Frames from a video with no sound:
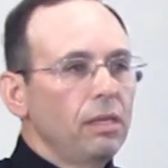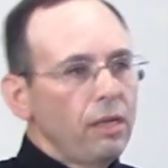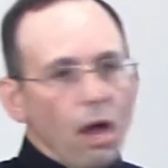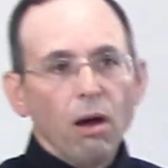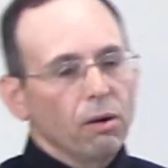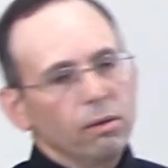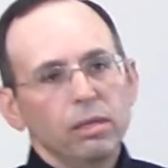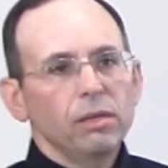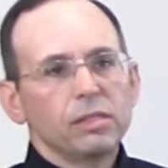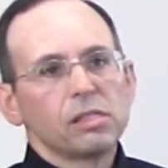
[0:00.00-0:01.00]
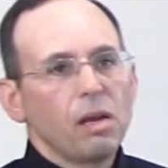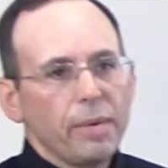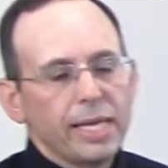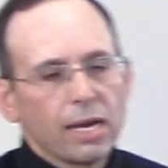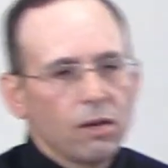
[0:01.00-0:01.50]
No, it does not
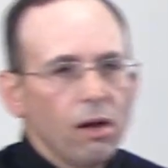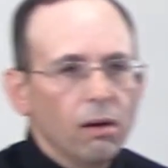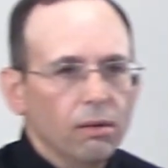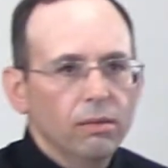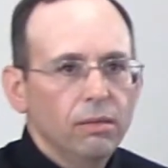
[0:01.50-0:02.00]
mean that at all.